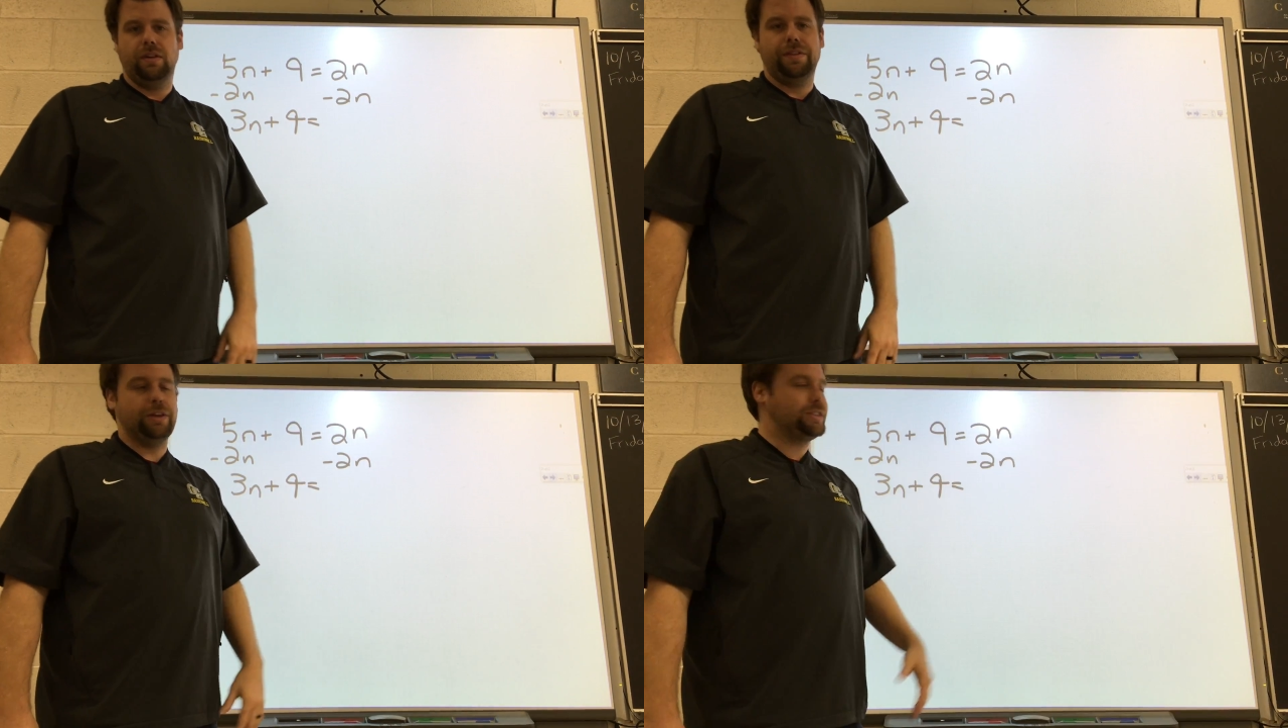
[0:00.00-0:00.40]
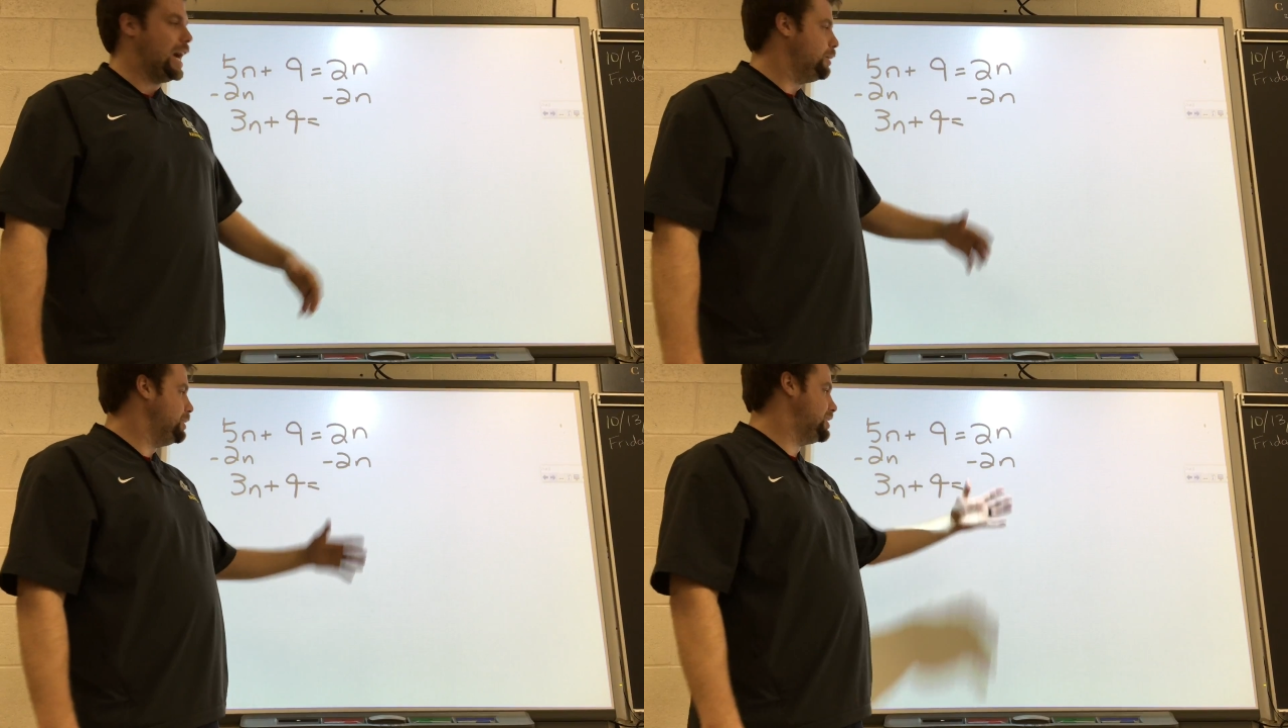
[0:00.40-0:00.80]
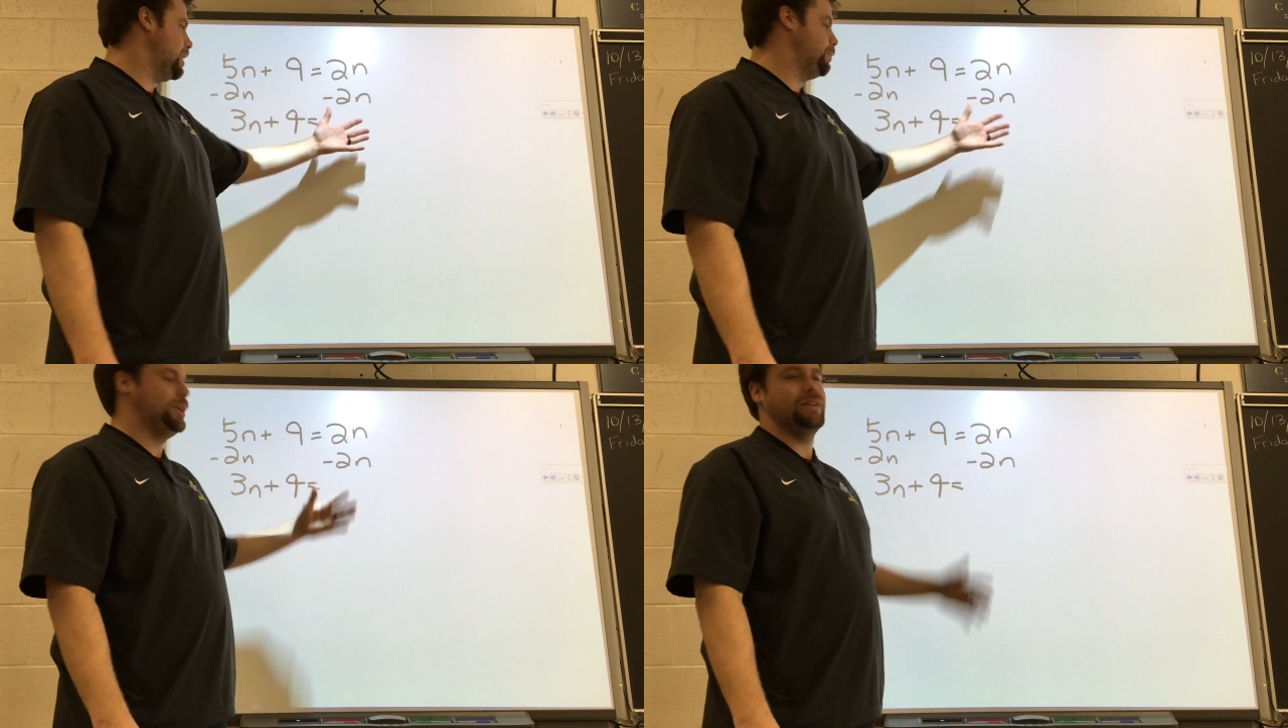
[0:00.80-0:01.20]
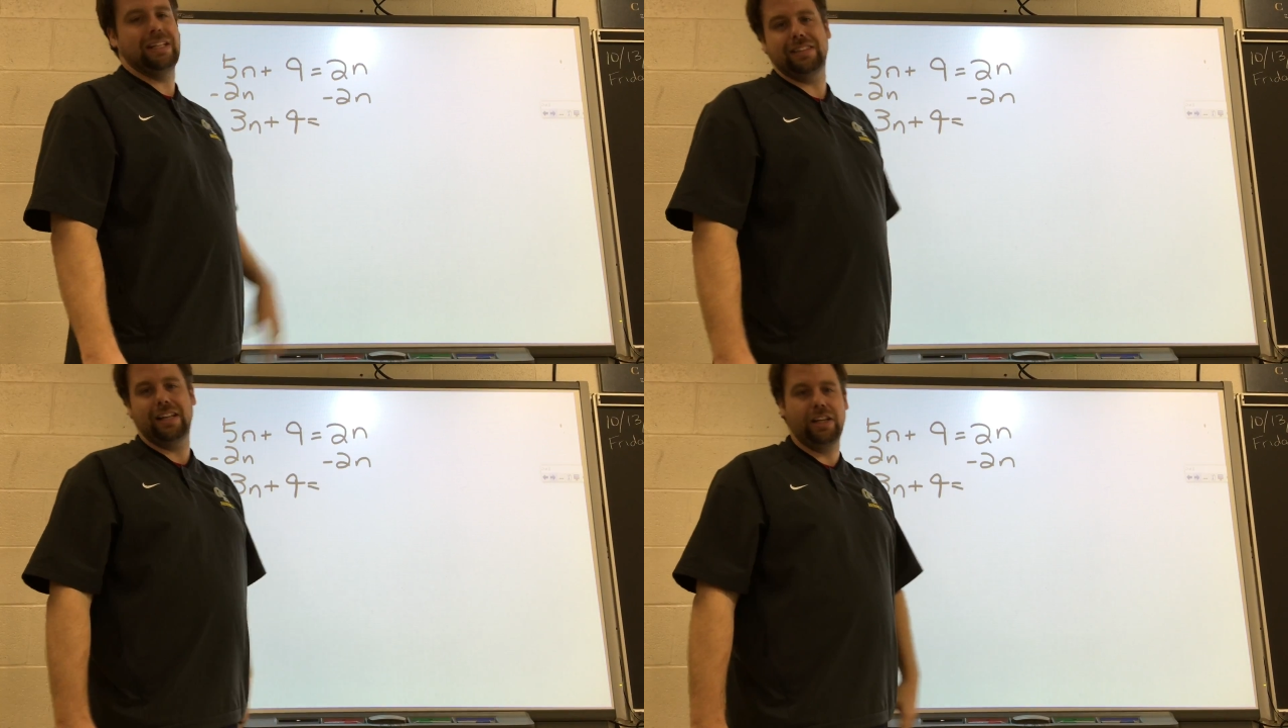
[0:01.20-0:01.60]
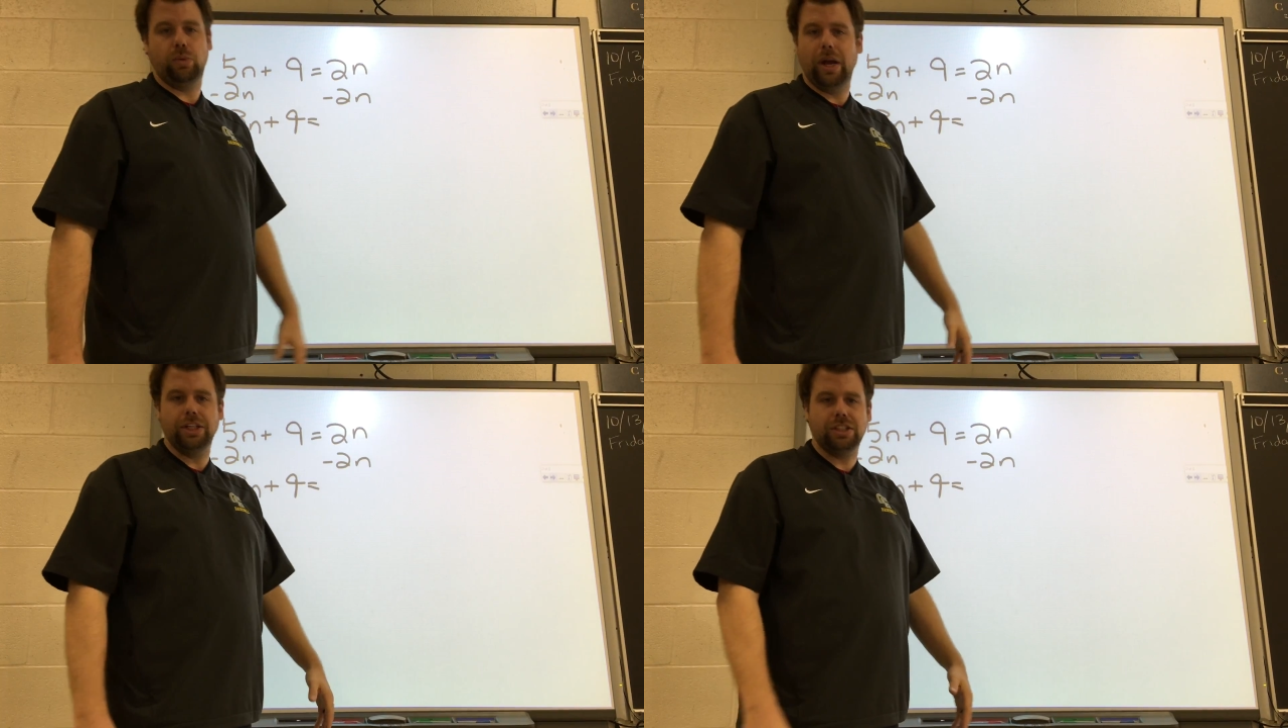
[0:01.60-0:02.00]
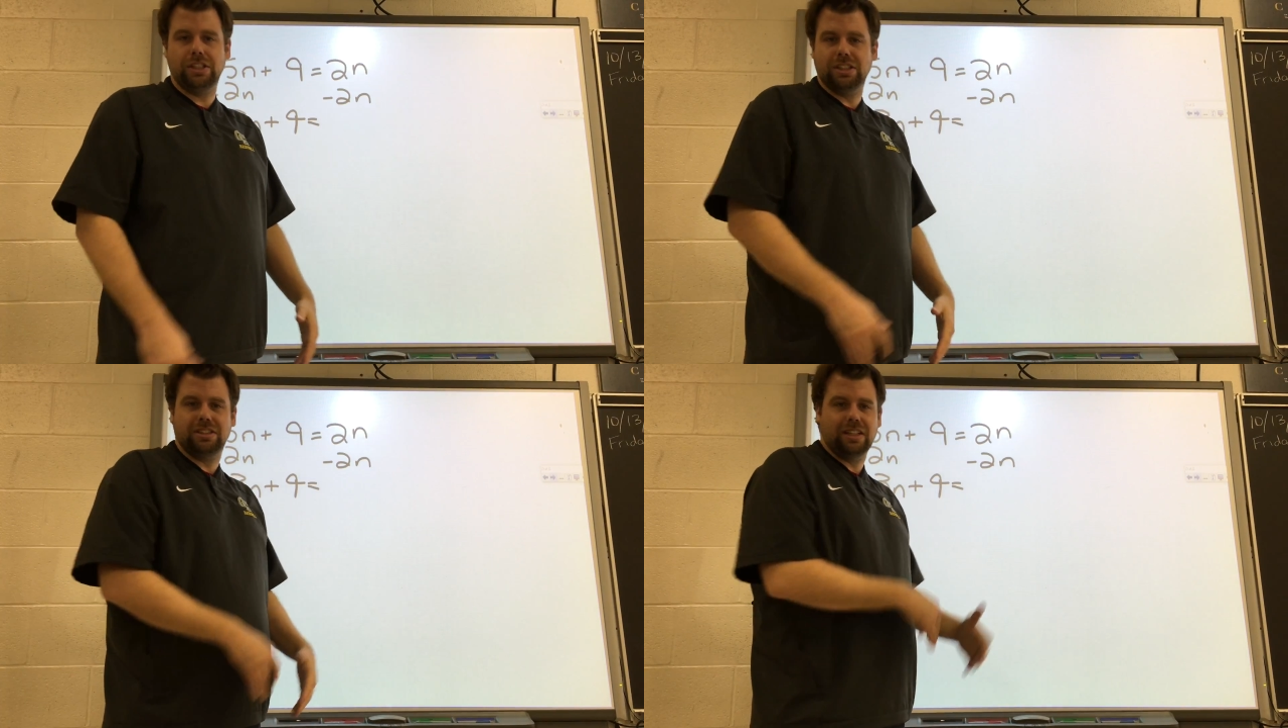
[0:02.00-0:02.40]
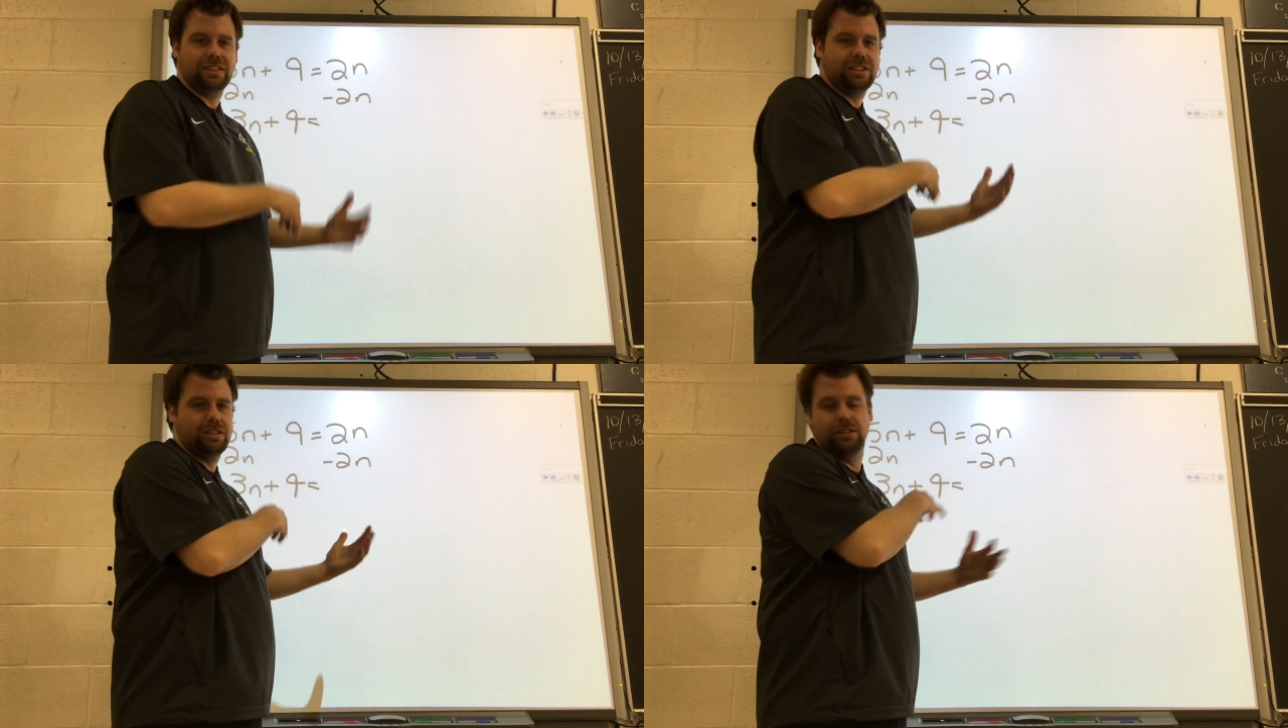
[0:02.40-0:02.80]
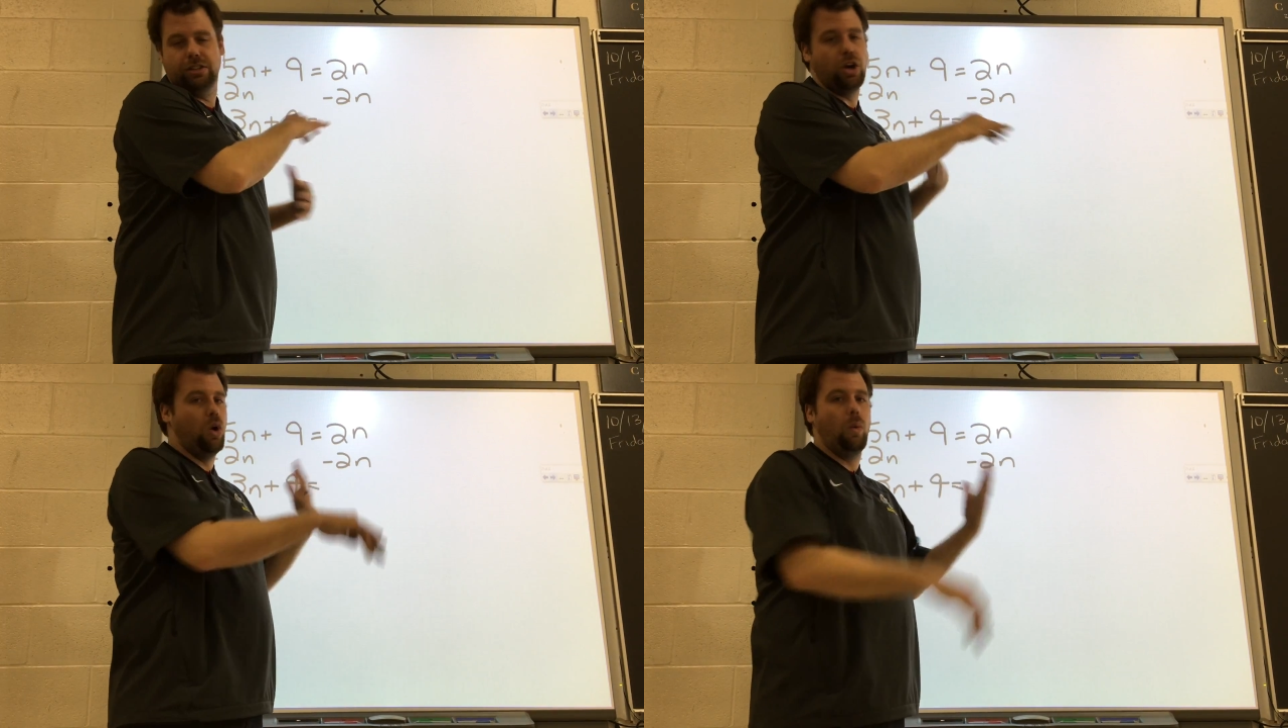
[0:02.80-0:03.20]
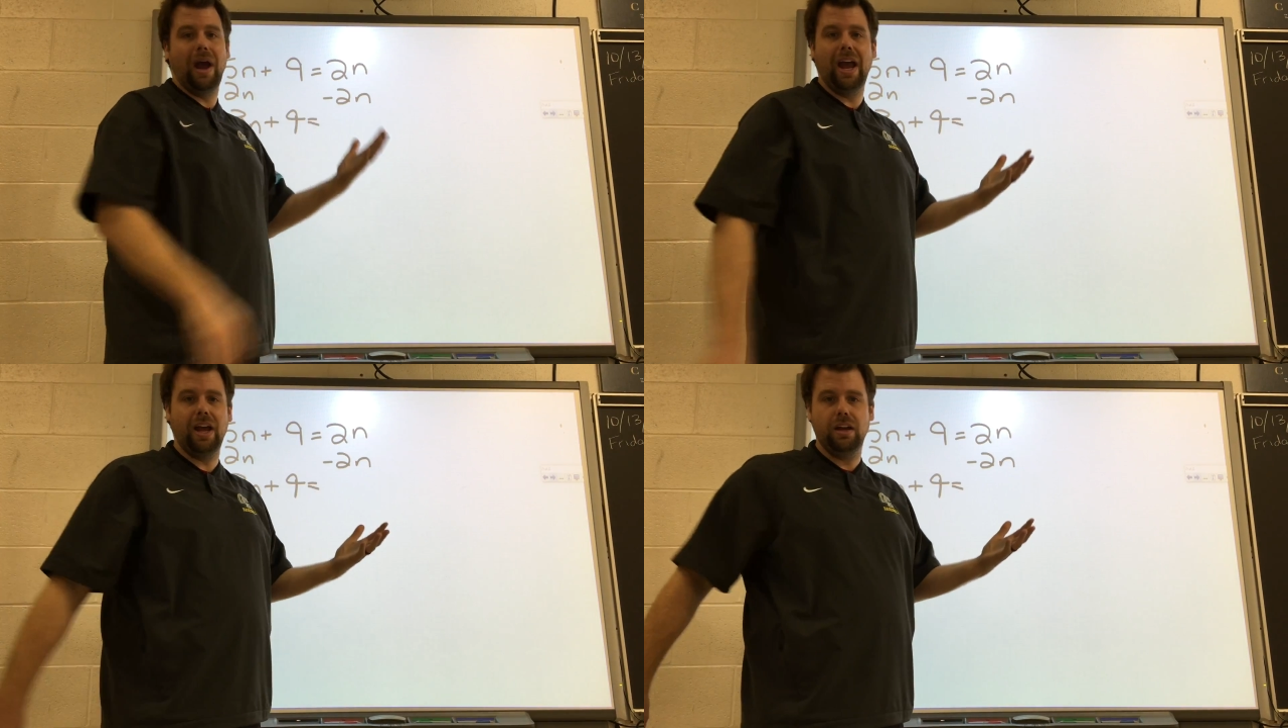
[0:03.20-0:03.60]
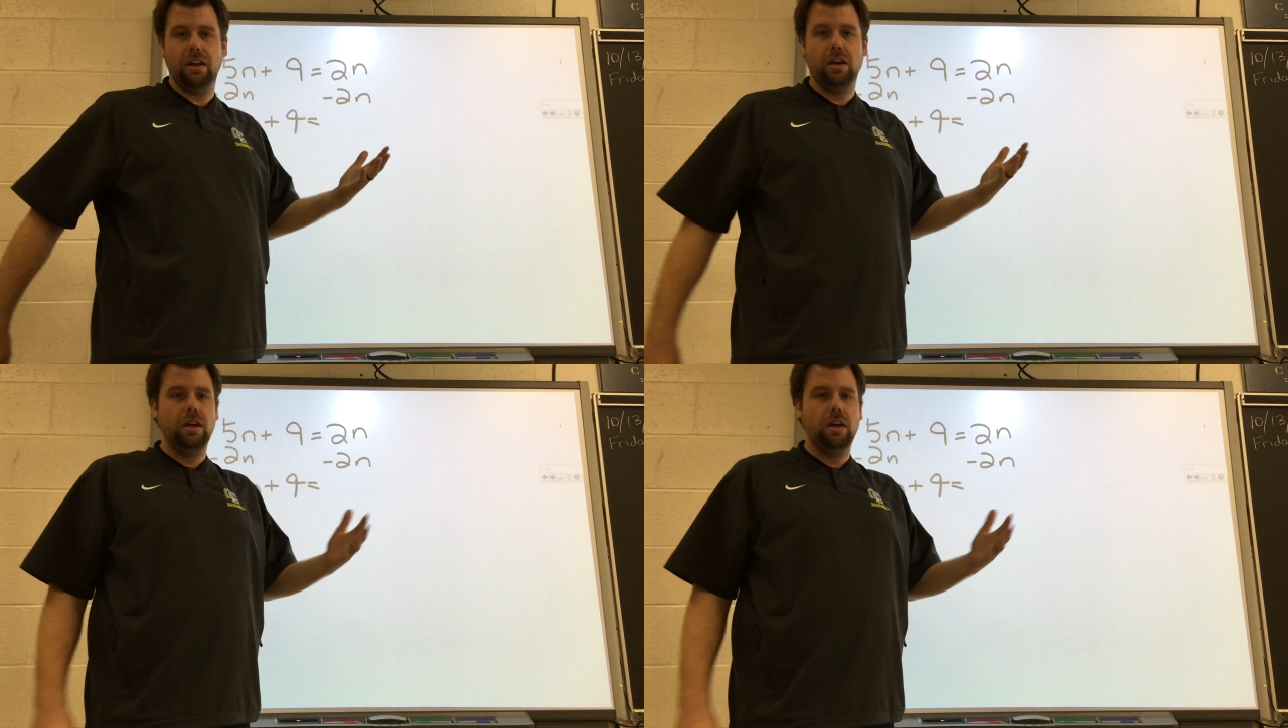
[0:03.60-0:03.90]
There's got to be something on that side of the equation. It just doesn't go away.